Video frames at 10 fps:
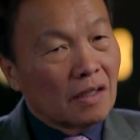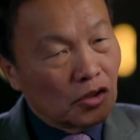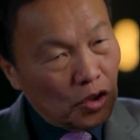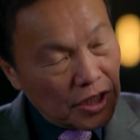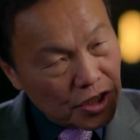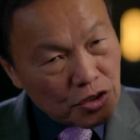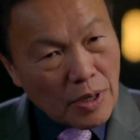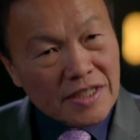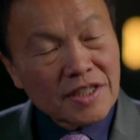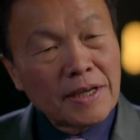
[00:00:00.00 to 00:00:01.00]
You just
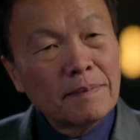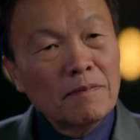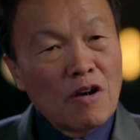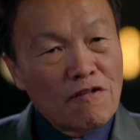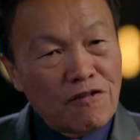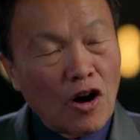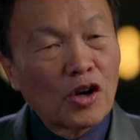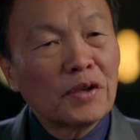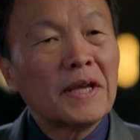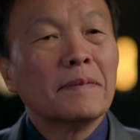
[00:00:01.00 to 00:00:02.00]
trust Him,
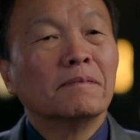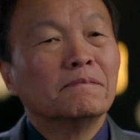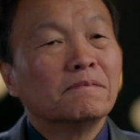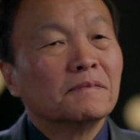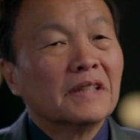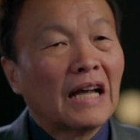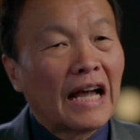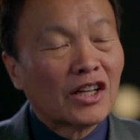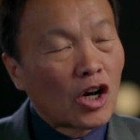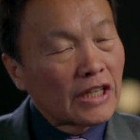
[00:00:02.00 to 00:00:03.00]
follow Him,
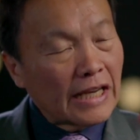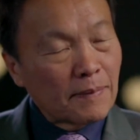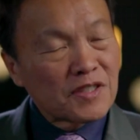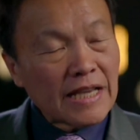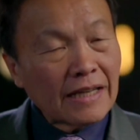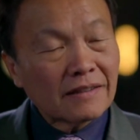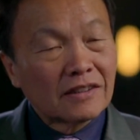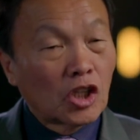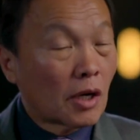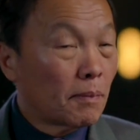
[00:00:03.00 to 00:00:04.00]
and don't get upset,
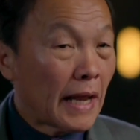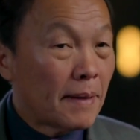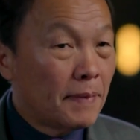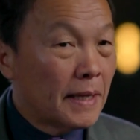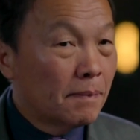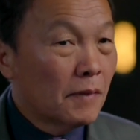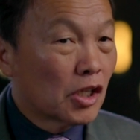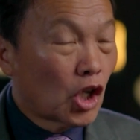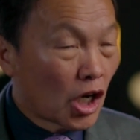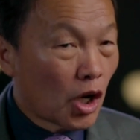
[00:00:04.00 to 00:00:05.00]
don't blame Him,
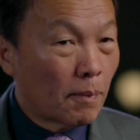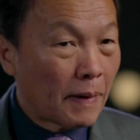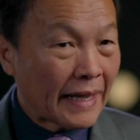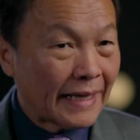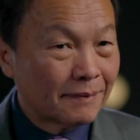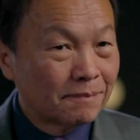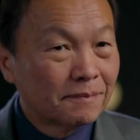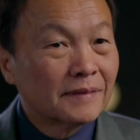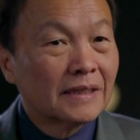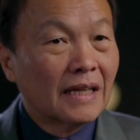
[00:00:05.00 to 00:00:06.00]
don't complain.
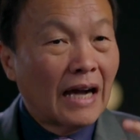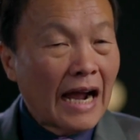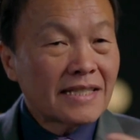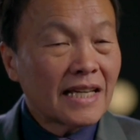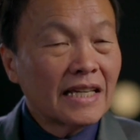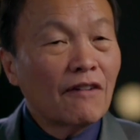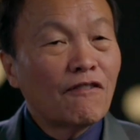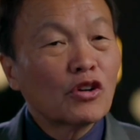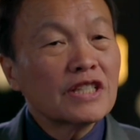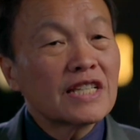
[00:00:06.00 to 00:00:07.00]
Isaiah
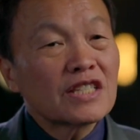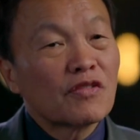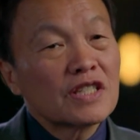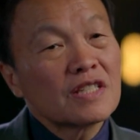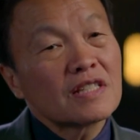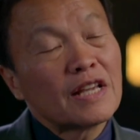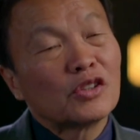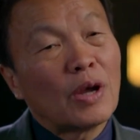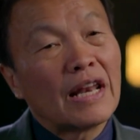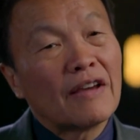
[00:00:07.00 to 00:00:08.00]
46 verses 10
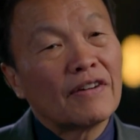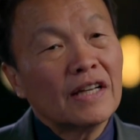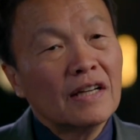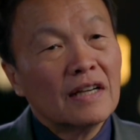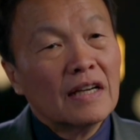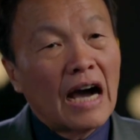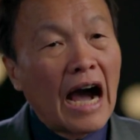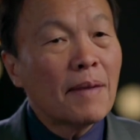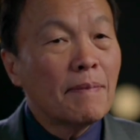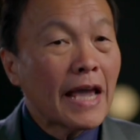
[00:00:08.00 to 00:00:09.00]
to 11,
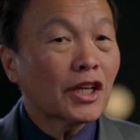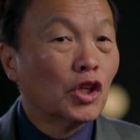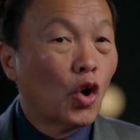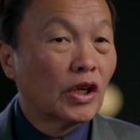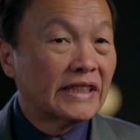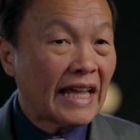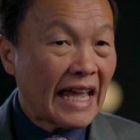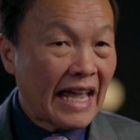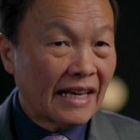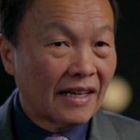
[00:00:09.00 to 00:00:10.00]
I make known the
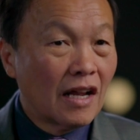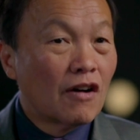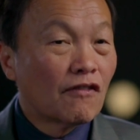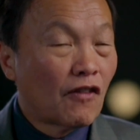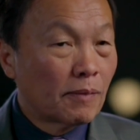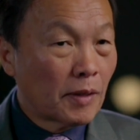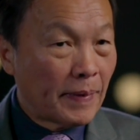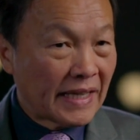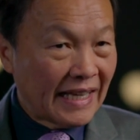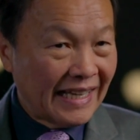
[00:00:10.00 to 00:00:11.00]
end from the
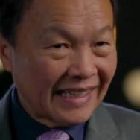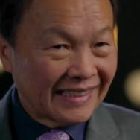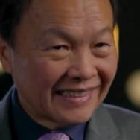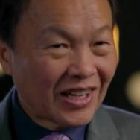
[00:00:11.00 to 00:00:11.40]
beginning.